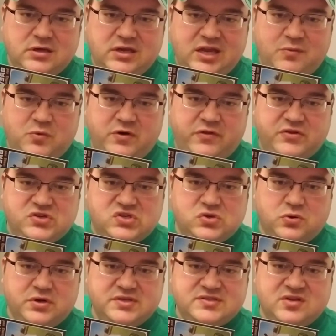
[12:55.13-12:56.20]
Hit one of the
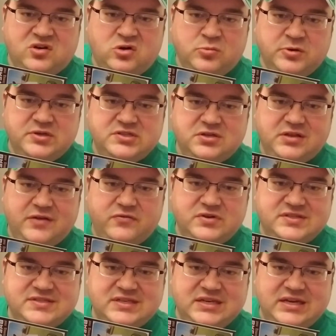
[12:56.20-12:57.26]
shortest homers you'll ever
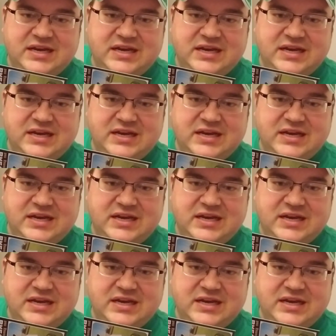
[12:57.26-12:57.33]
see,